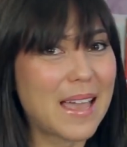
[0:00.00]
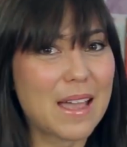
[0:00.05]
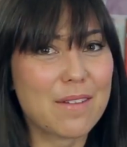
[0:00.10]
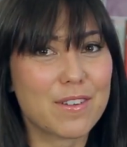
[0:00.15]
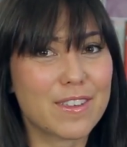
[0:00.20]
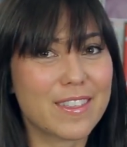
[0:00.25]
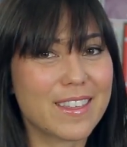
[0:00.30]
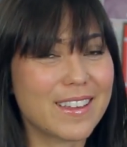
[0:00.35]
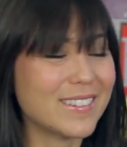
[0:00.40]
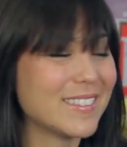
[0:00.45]

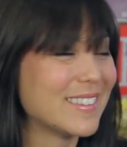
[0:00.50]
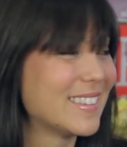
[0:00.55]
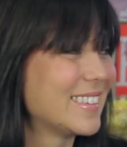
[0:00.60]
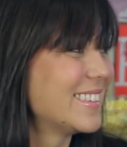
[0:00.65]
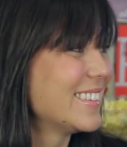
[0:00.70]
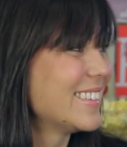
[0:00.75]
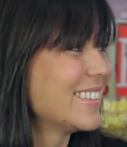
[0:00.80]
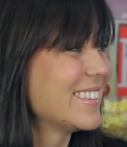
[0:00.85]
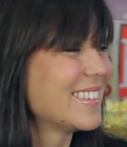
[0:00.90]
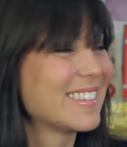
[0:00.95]

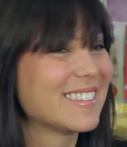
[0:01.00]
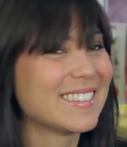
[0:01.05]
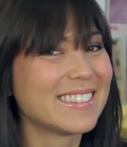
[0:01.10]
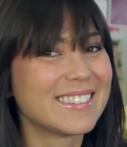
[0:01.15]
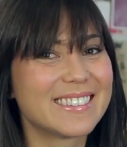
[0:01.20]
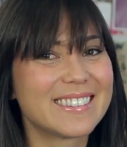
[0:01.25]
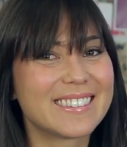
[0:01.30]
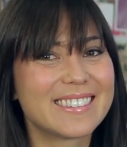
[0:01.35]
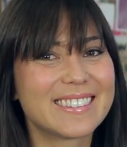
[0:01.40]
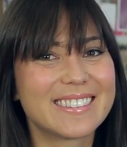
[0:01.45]

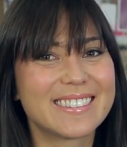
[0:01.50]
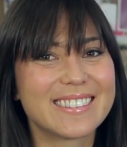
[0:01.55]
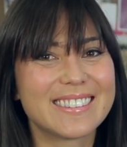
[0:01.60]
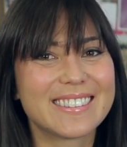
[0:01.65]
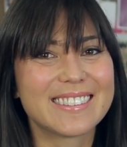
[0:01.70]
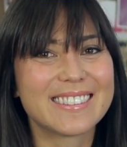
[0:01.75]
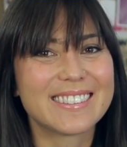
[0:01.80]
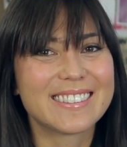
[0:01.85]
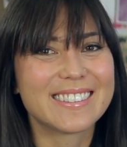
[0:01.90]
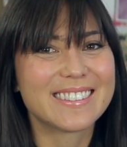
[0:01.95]

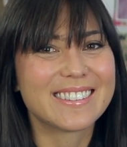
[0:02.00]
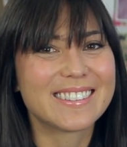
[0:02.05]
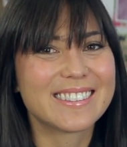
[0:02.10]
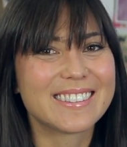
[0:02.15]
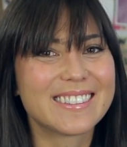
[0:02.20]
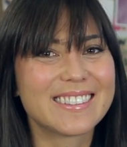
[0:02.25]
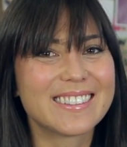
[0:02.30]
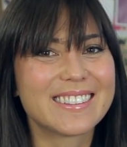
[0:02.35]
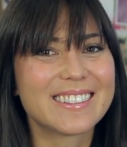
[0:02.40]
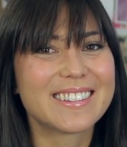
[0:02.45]

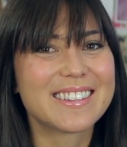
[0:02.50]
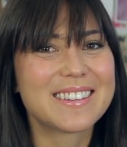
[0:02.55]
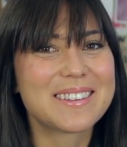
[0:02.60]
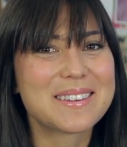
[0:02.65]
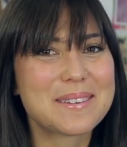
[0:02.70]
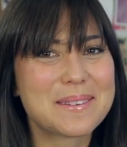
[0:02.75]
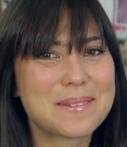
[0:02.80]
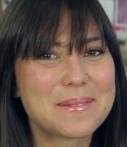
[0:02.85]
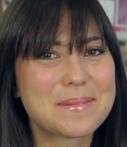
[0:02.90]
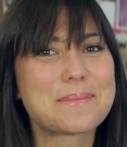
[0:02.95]

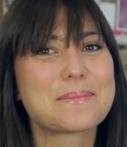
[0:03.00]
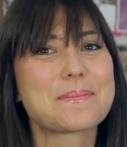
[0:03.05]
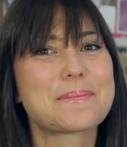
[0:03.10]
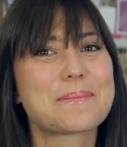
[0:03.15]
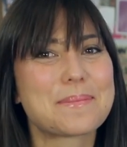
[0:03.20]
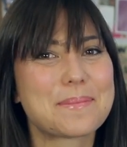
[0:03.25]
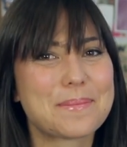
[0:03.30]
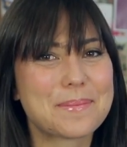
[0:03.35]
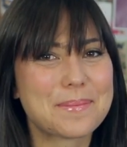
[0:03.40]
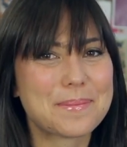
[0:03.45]
No words are spoken by the person on screen.